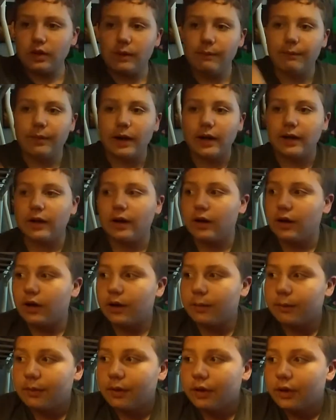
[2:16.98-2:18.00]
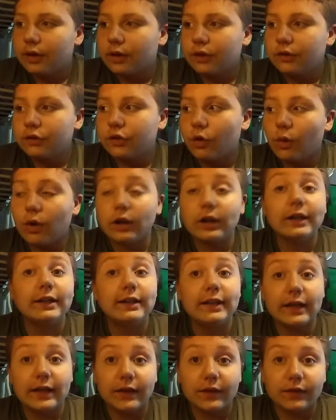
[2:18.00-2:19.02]
But so on a
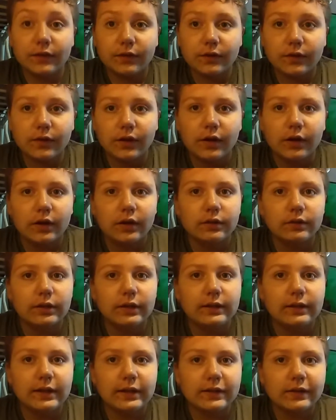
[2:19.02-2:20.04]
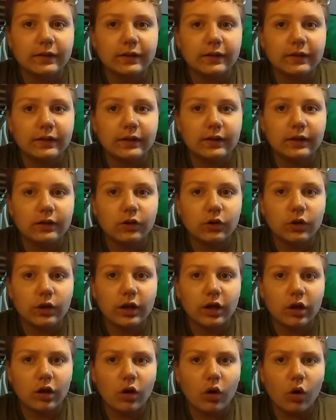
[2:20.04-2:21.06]
disc, the disc
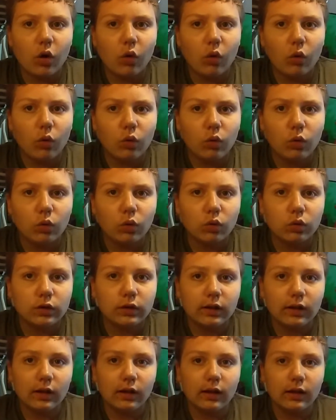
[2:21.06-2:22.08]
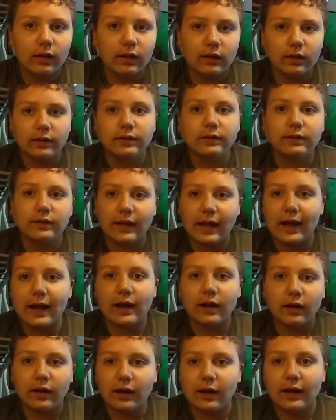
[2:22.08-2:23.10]
couldn't hold
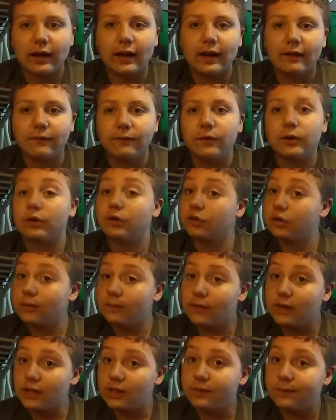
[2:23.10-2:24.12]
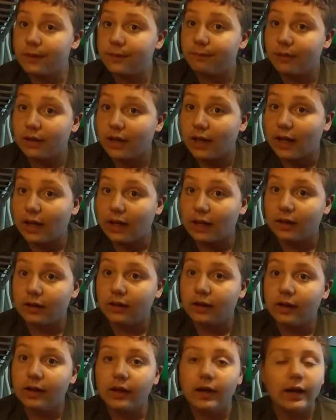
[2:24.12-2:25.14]
data after something's been
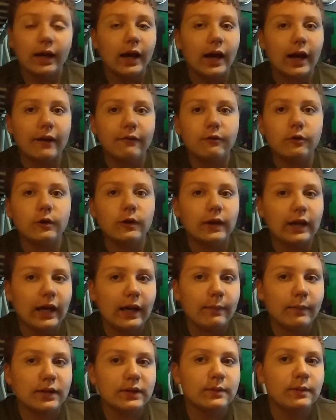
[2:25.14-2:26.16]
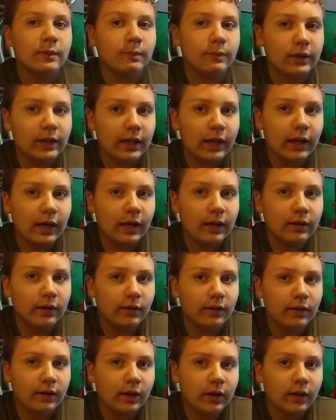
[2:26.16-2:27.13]
played. After a game has been played,